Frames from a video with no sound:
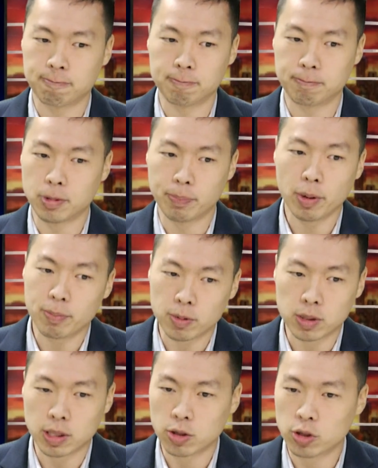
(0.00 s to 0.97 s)
the
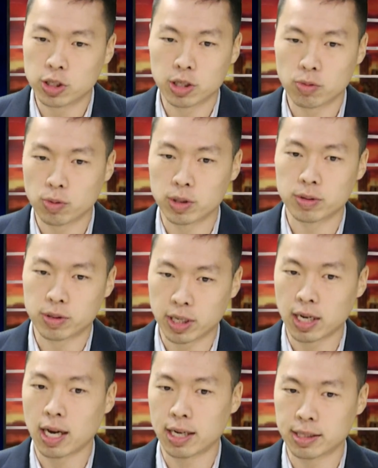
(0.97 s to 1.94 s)
people in Indonesia will
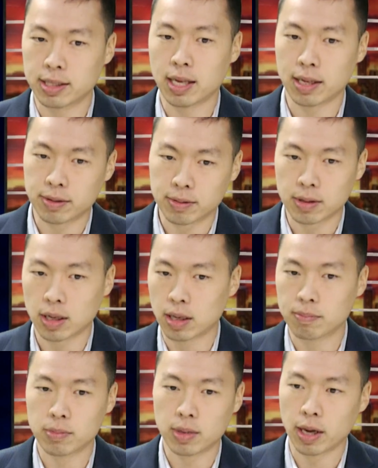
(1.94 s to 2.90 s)
realize that
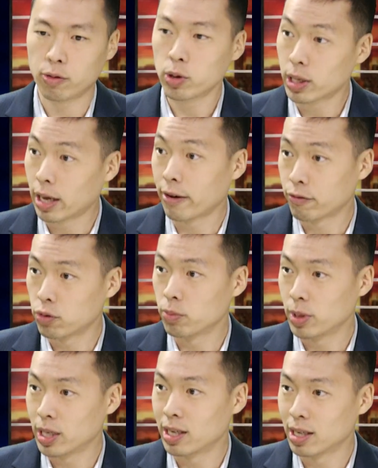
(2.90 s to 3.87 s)
they will have to
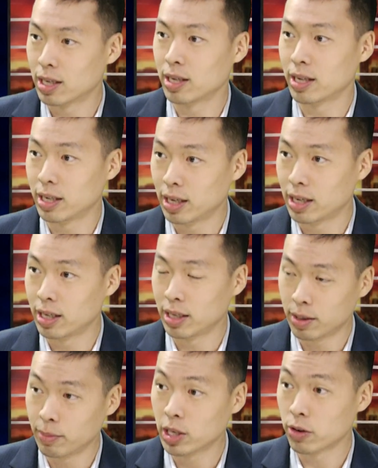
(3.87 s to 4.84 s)
be in
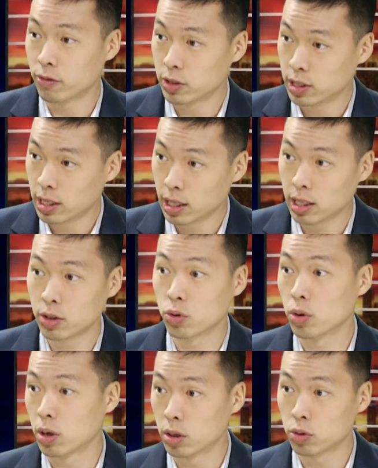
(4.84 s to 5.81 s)
the middle of the city
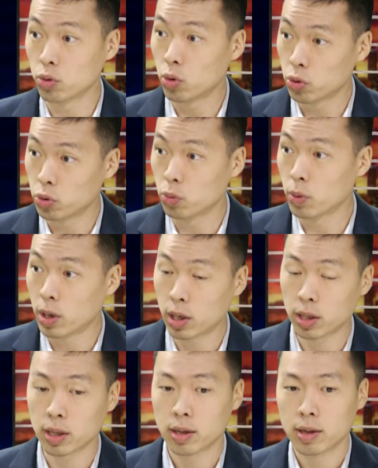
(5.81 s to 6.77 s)
to go to
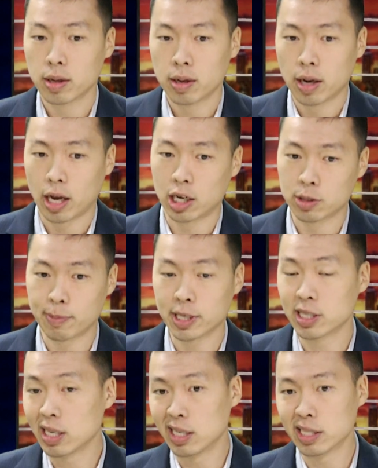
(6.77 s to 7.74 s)
work. And
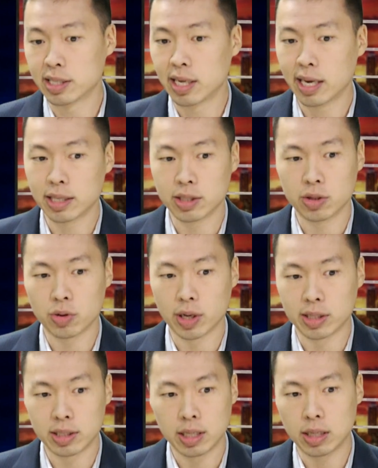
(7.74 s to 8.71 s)
especially these days, you can see